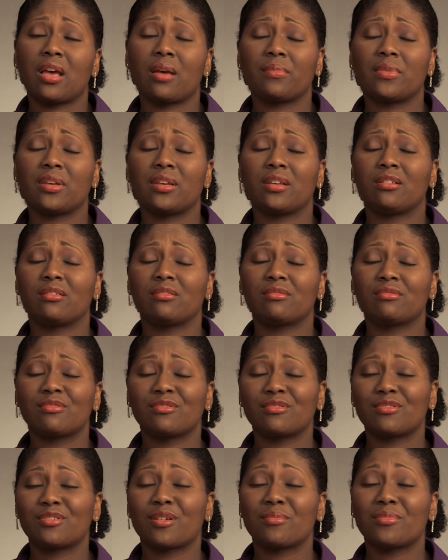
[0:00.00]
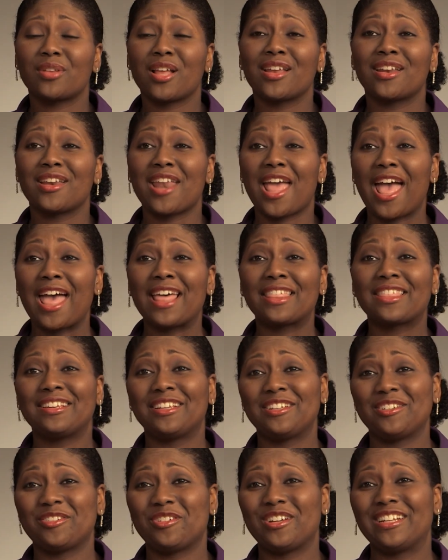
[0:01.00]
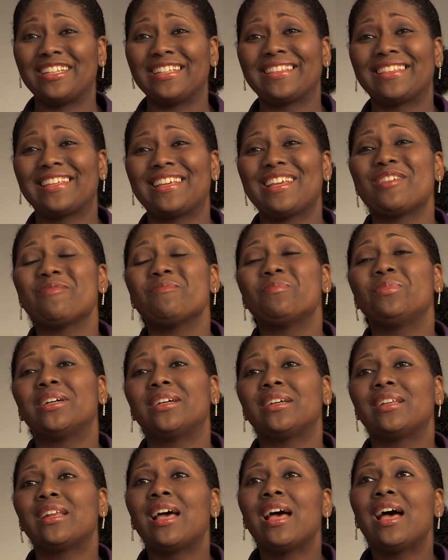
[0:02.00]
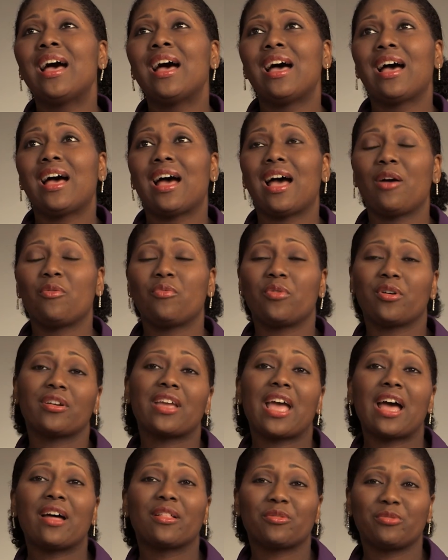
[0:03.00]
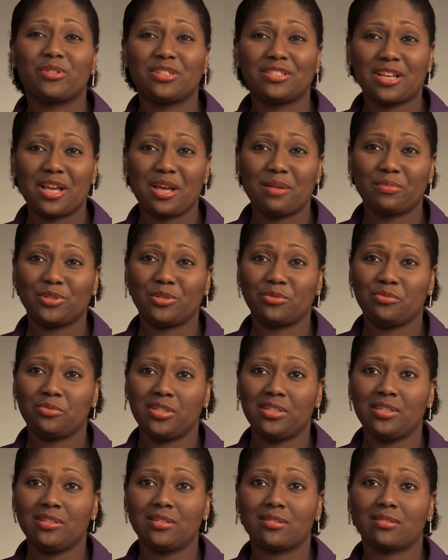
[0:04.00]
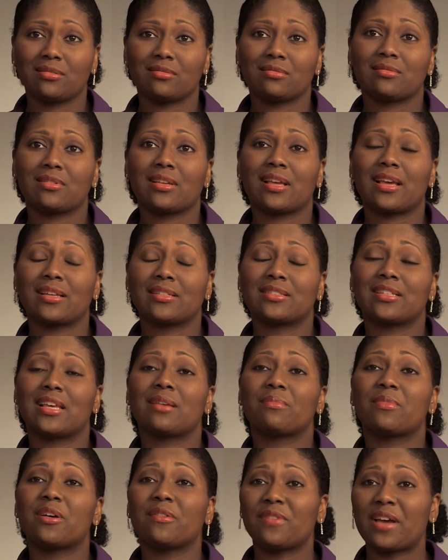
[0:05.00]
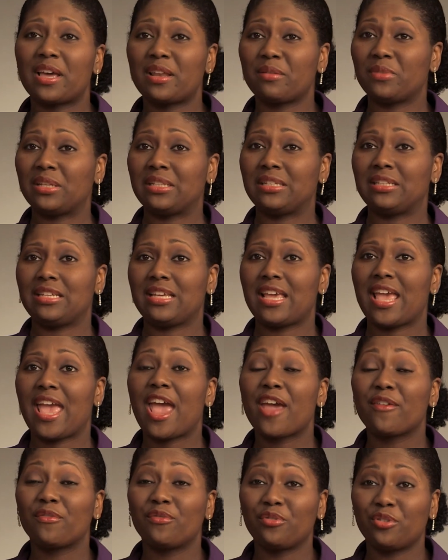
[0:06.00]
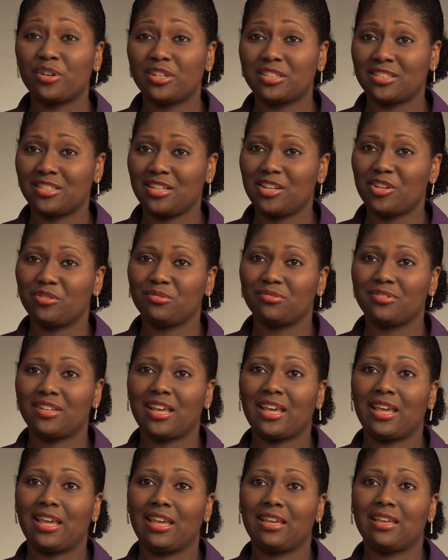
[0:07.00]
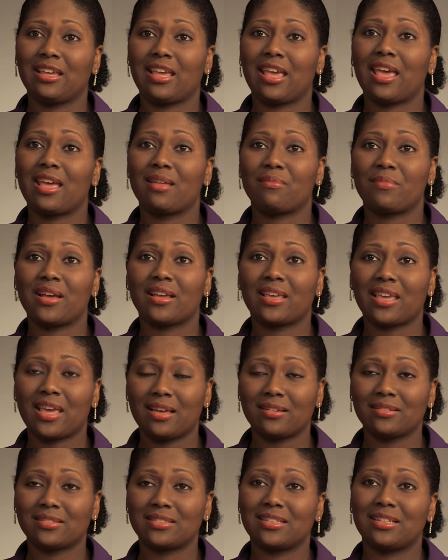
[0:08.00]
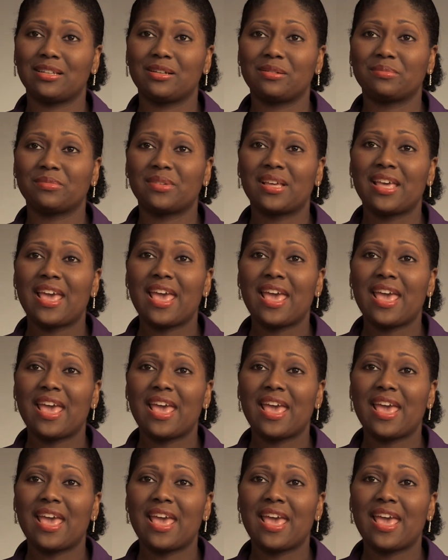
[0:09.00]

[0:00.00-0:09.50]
I mean, I'm not an athlete or anything, but I work out 3 times a week. I take my vitamin D every single day and my calcium,